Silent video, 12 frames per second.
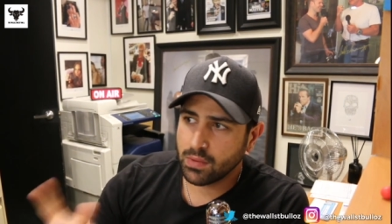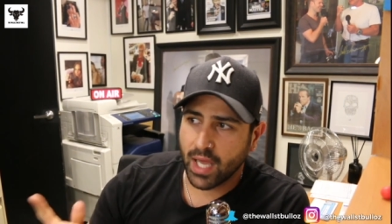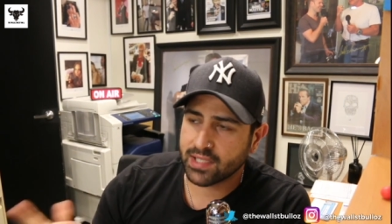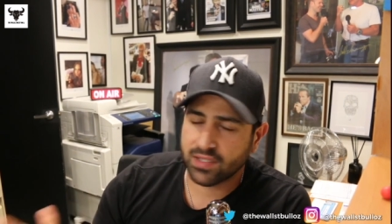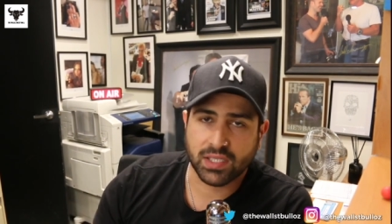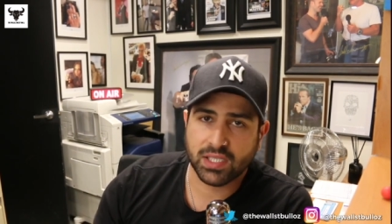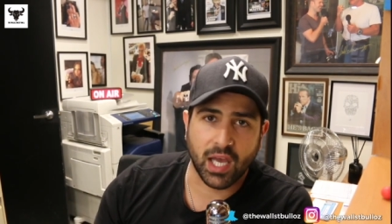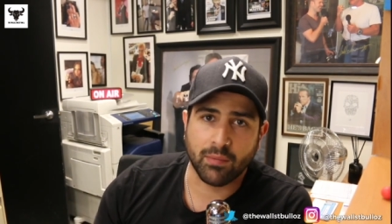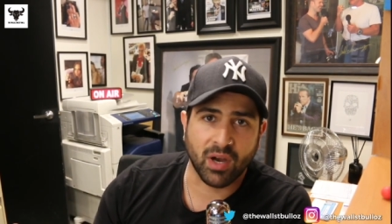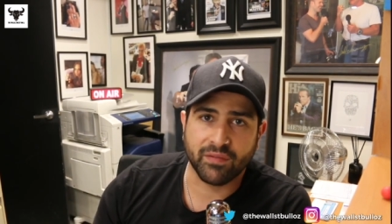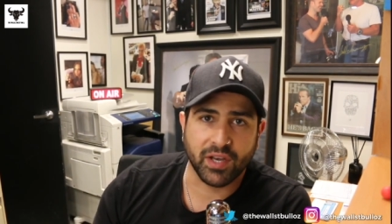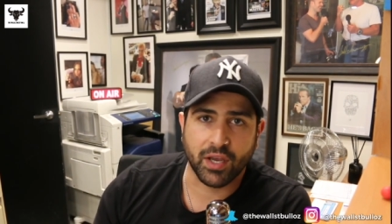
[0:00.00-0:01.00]
as I say in
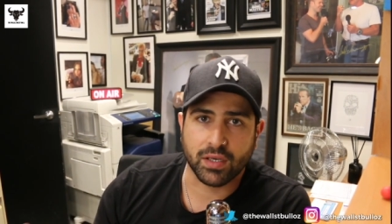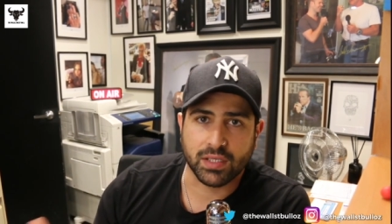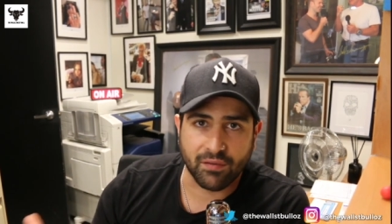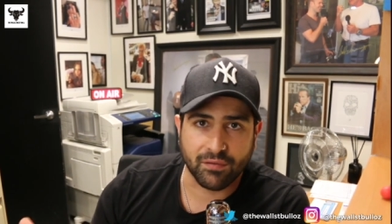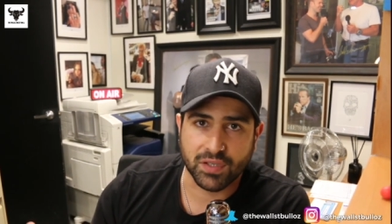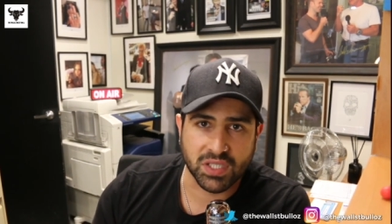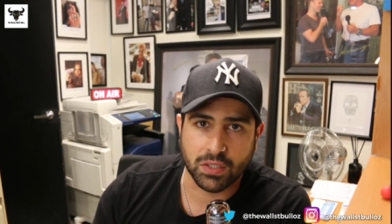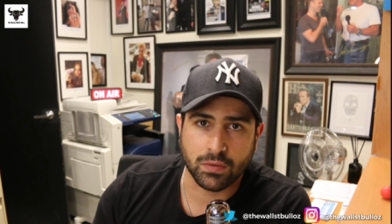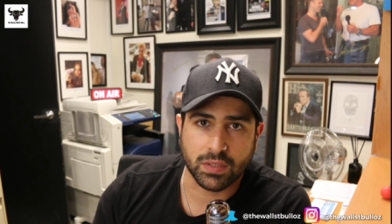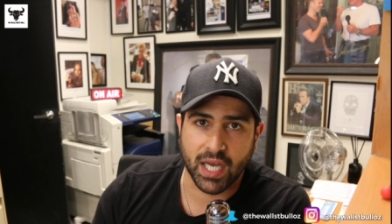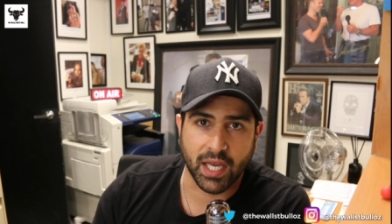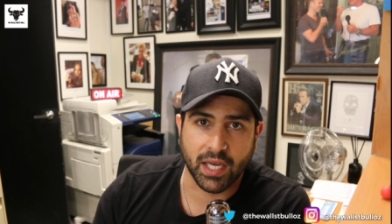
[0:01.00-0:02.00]
my videos every single
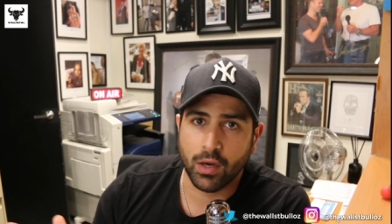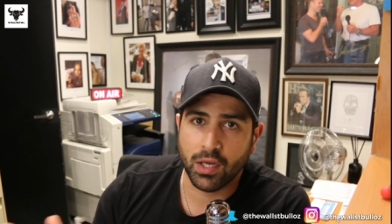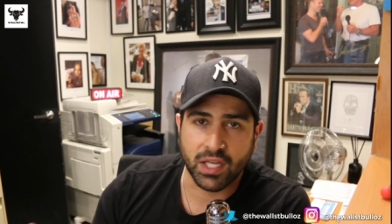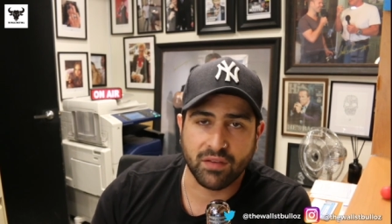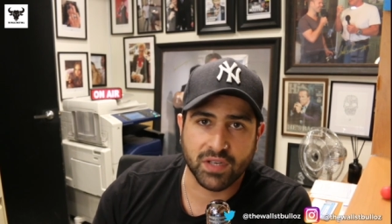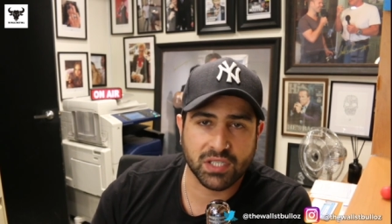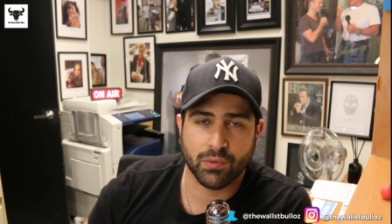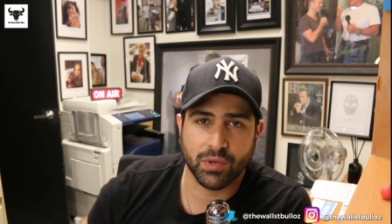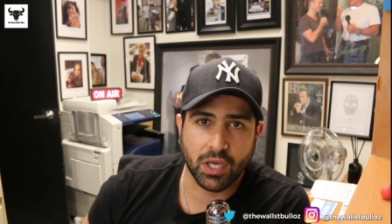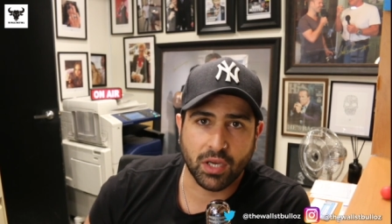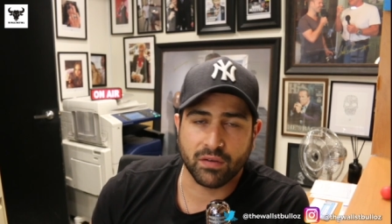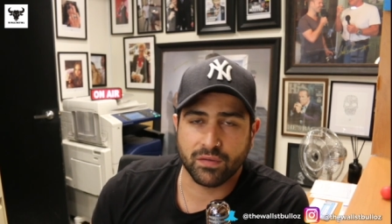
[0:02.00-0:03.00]
day, only invest what
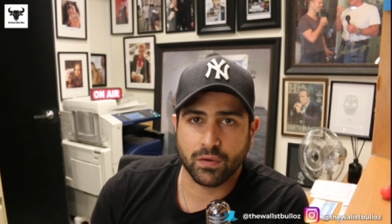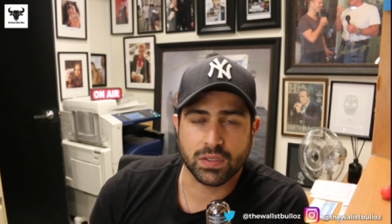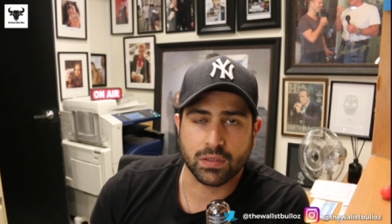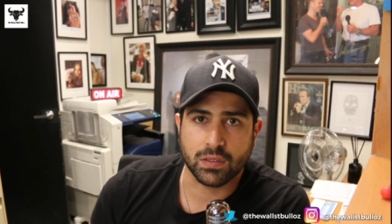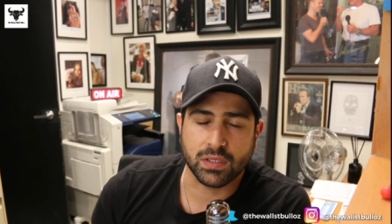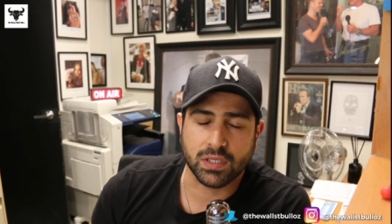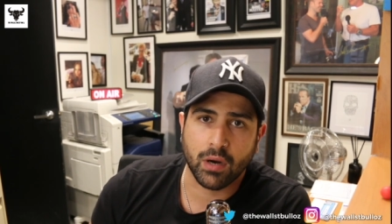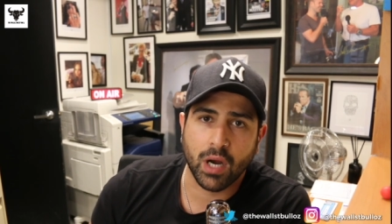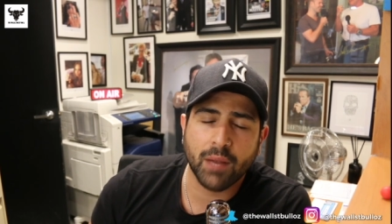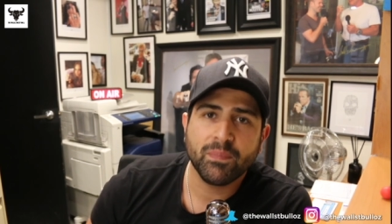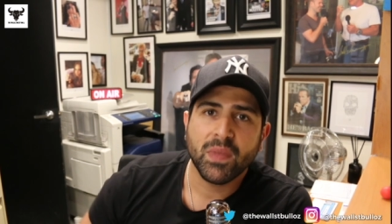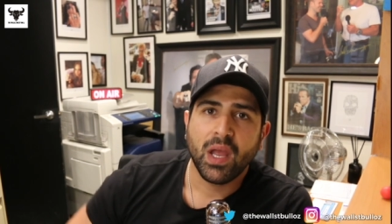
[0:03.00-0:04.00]
you can afford to lose. All right.